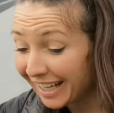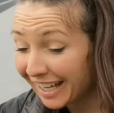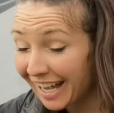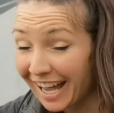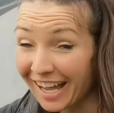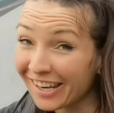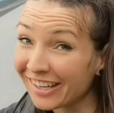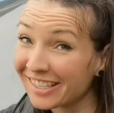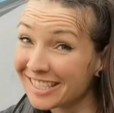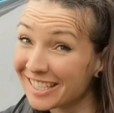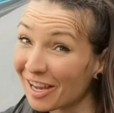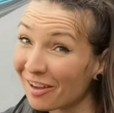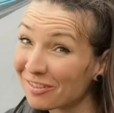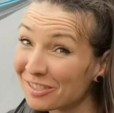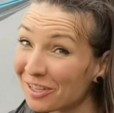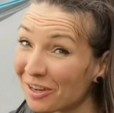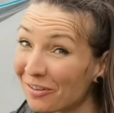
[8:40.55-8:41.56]
and I slept
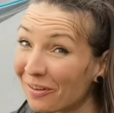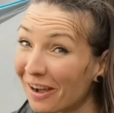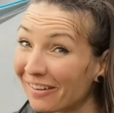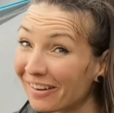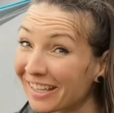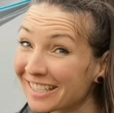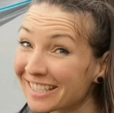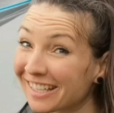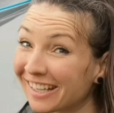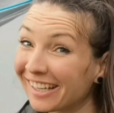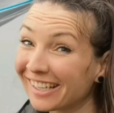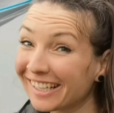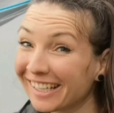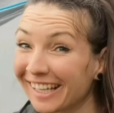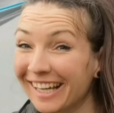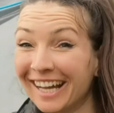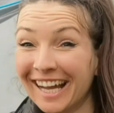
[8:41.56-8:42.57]
so well last night.
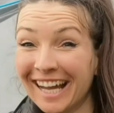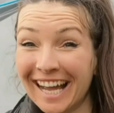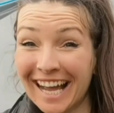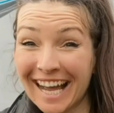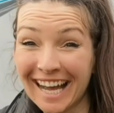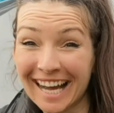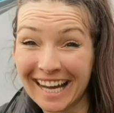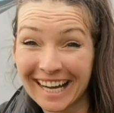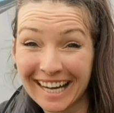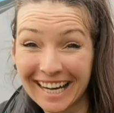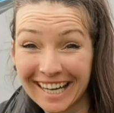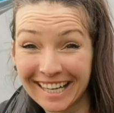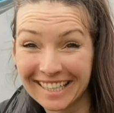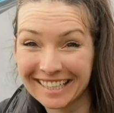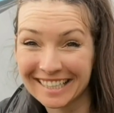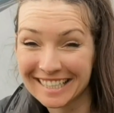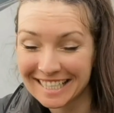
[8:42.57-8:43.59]

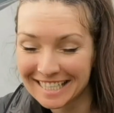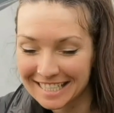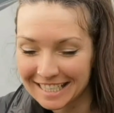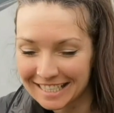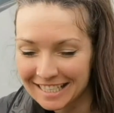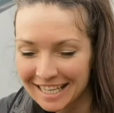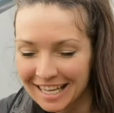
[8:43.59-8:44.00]
I needed